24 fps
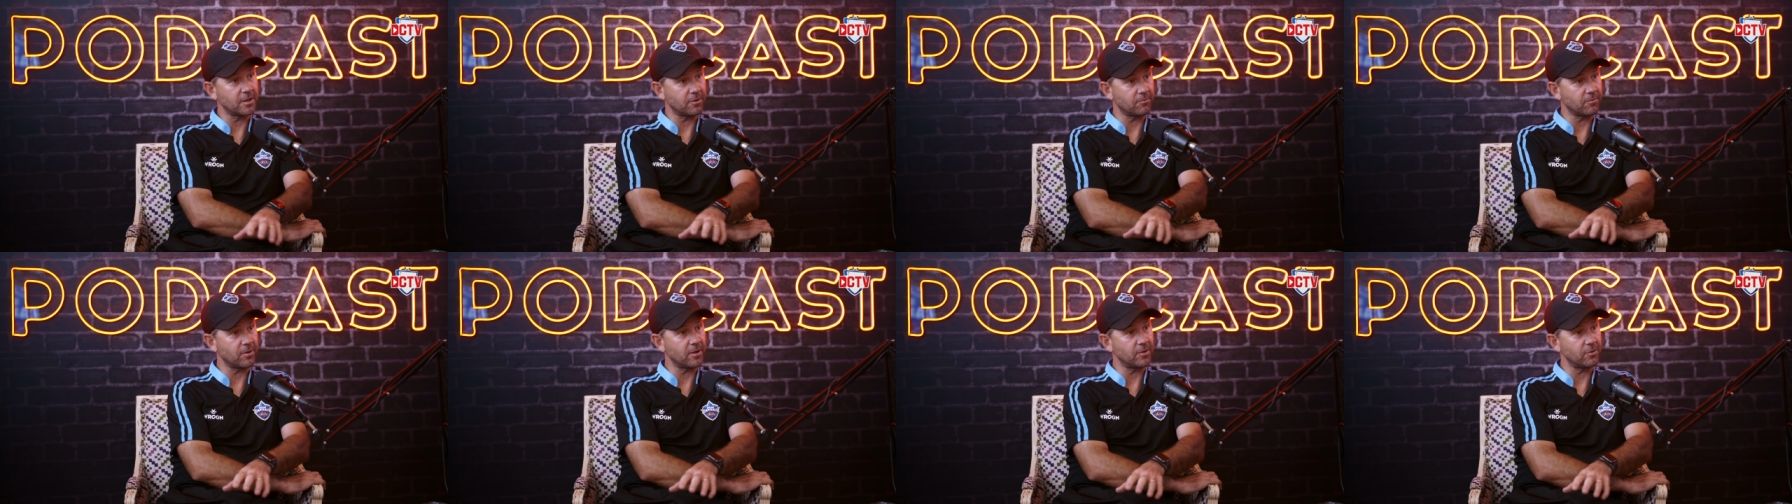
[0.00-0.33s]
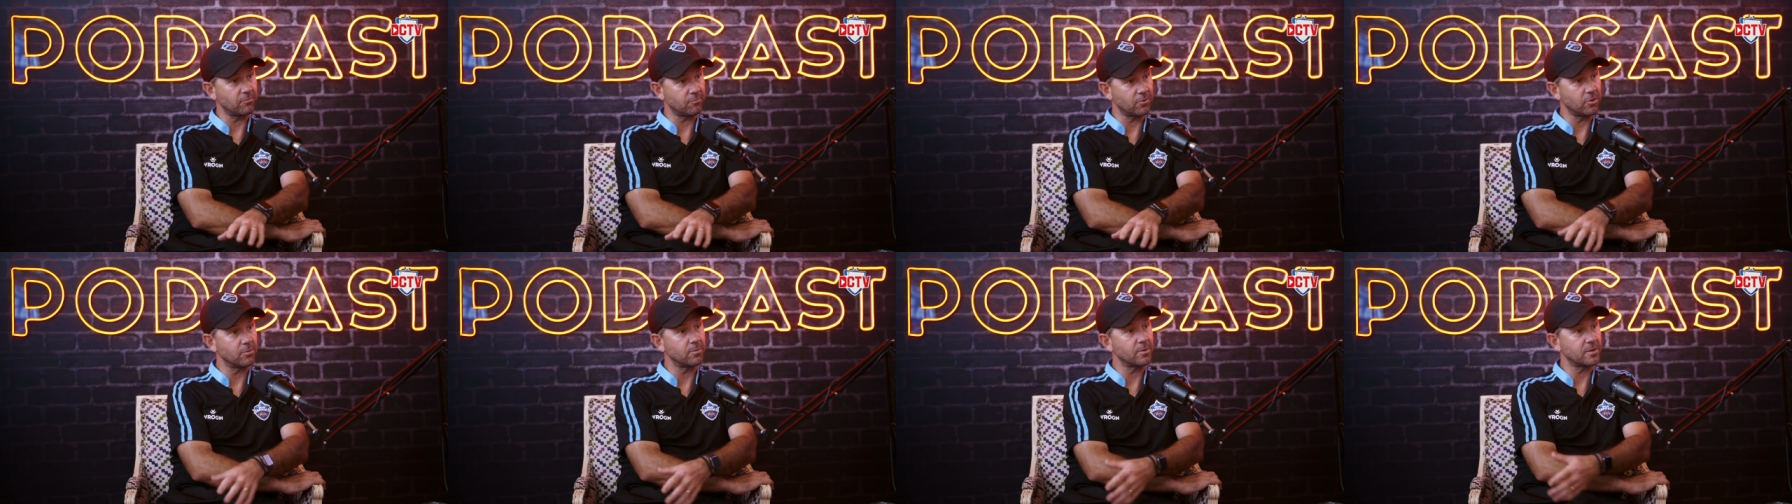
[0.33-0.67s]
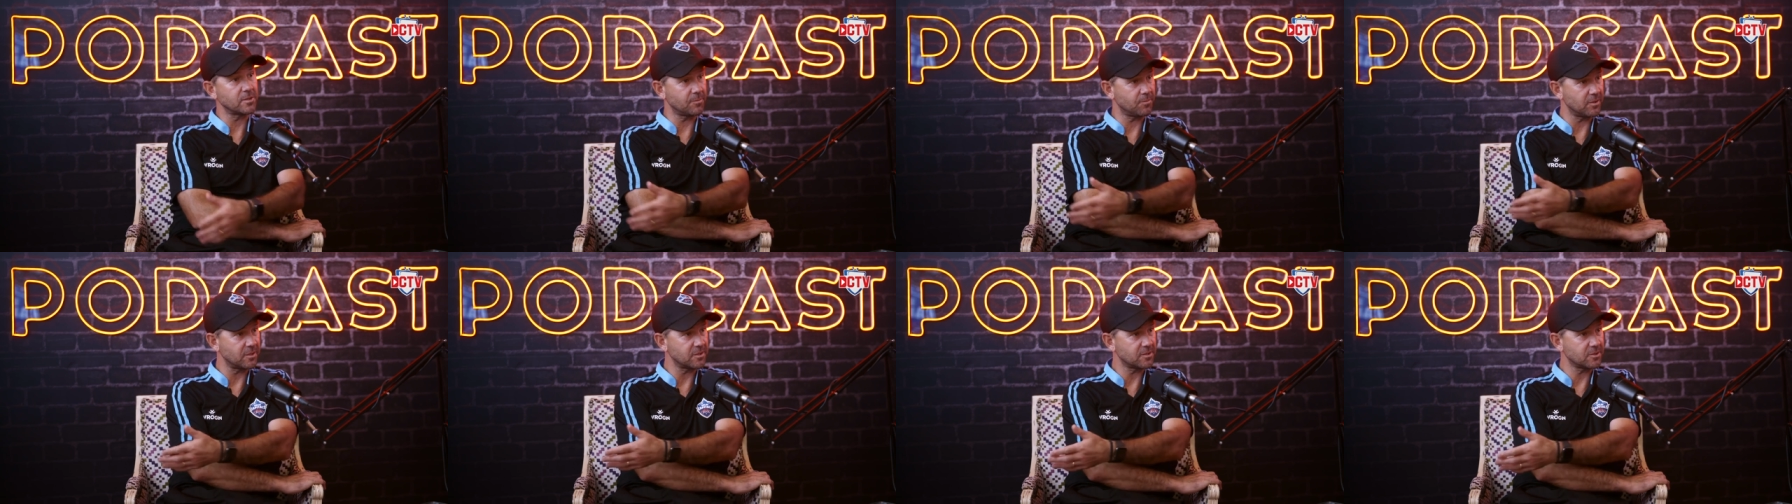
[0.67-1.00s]
around the world
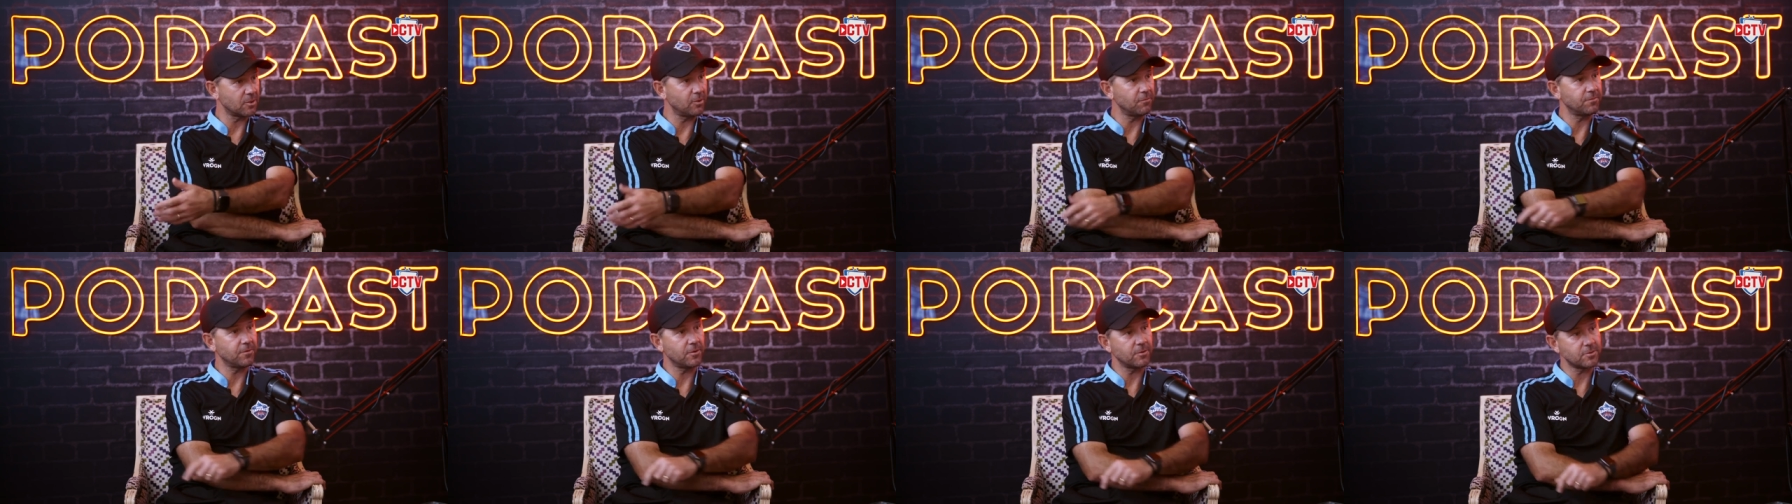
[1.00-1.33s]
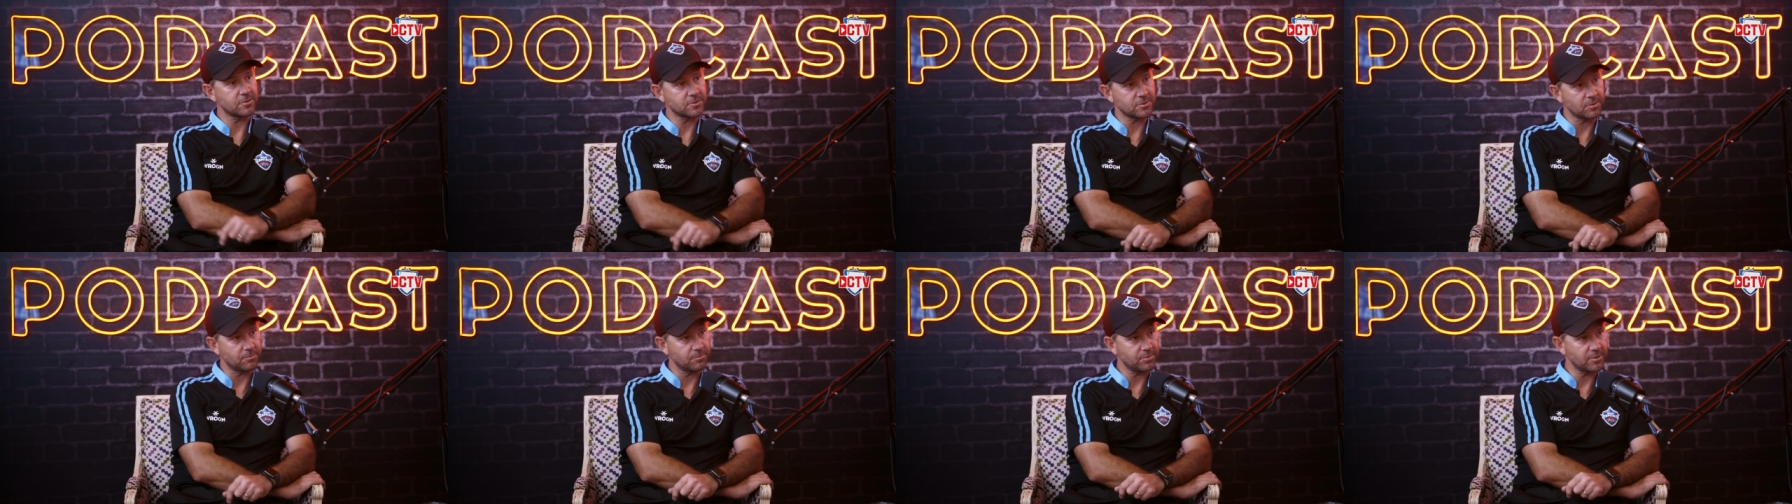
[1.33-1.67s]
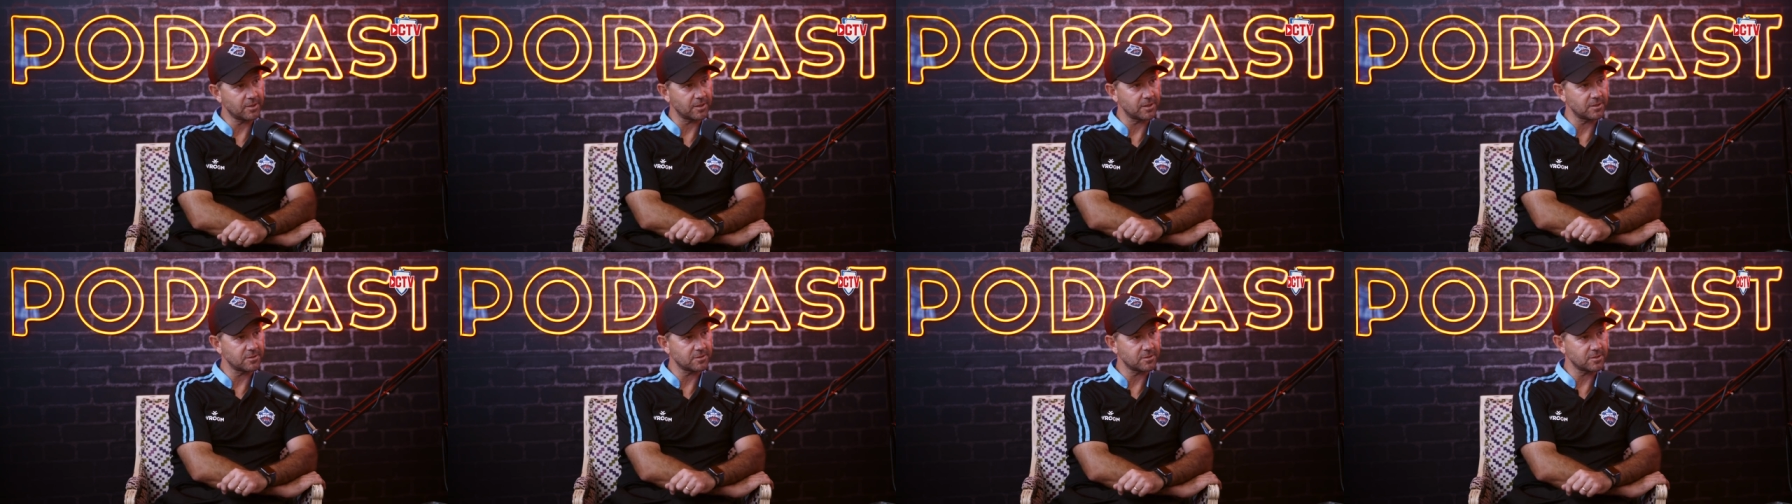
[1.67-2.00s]
because they've been so focused on
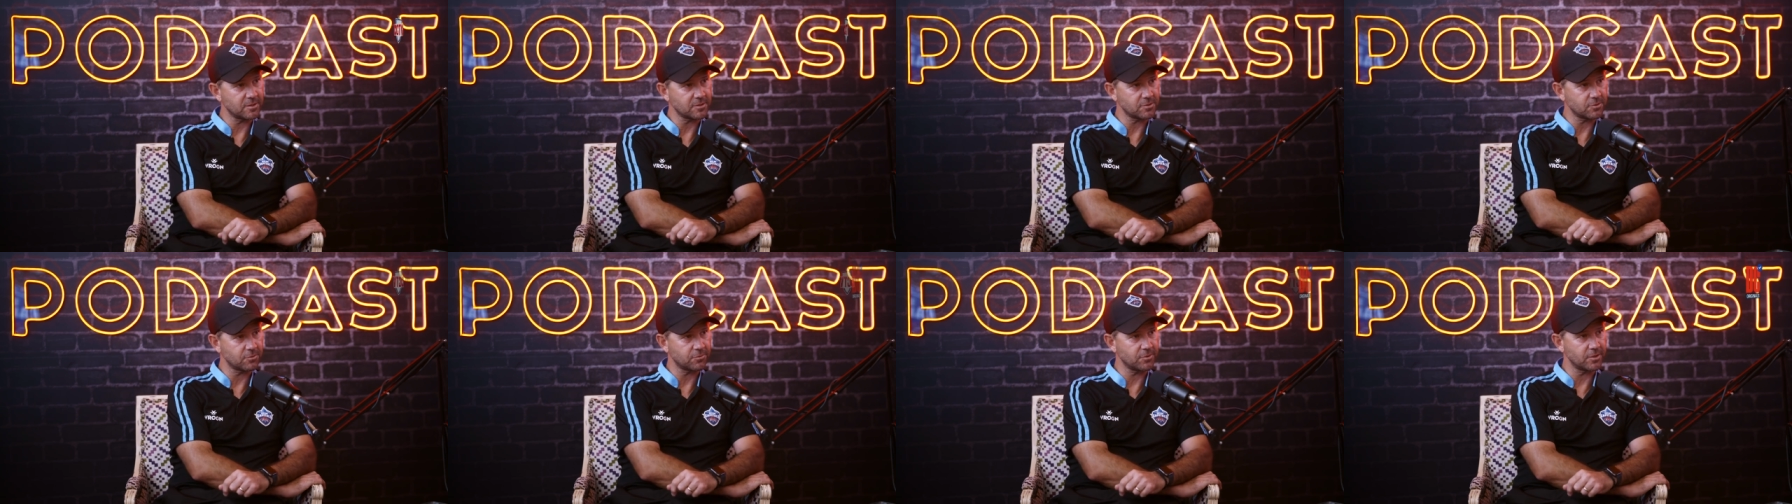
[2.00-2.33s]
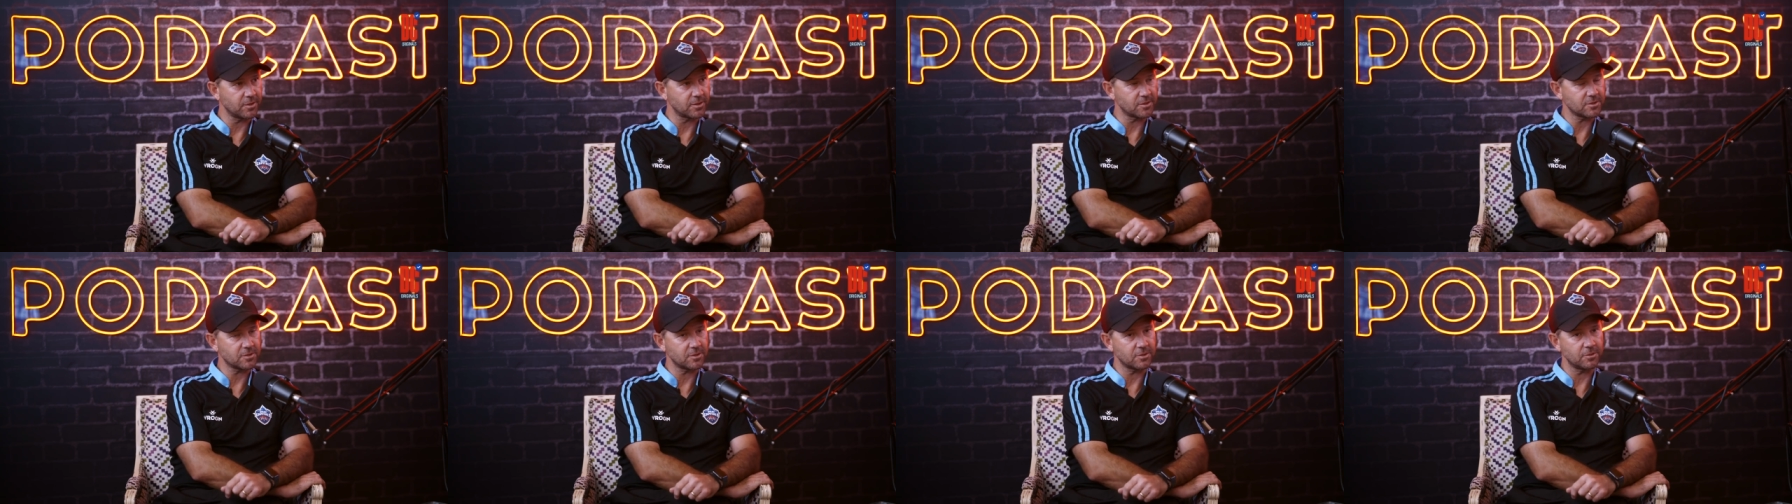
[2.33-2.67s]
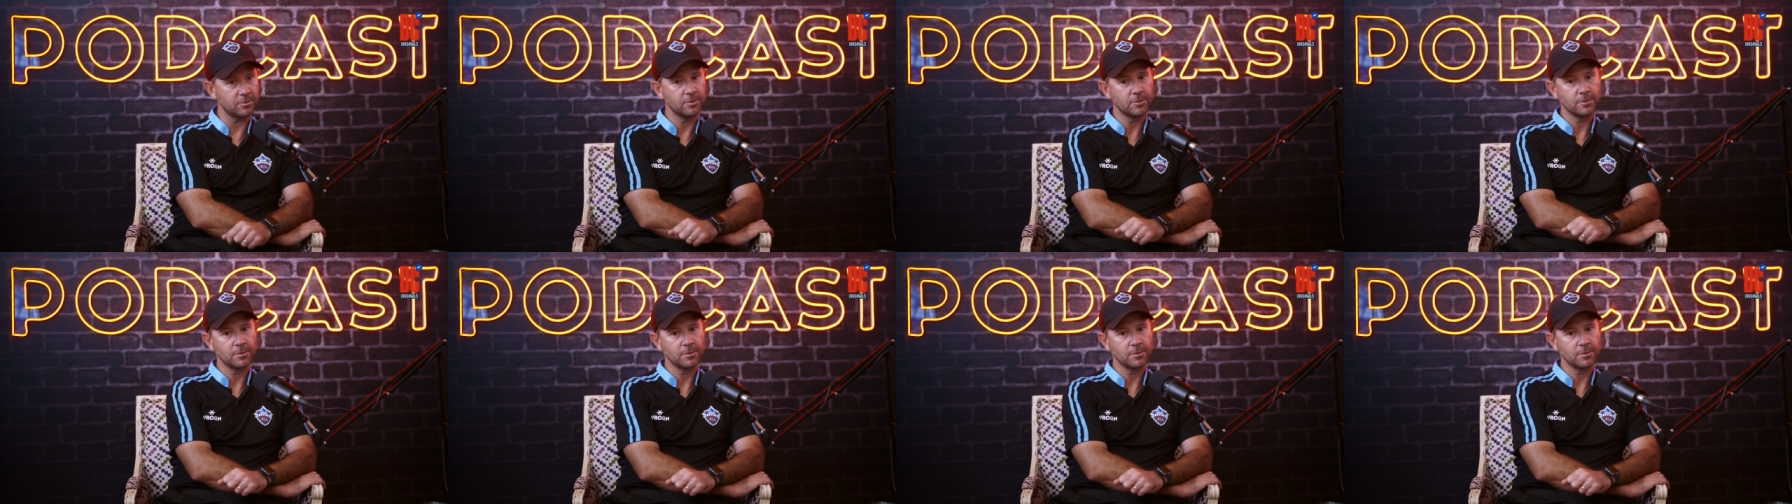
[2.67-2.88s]
playing international cricket. So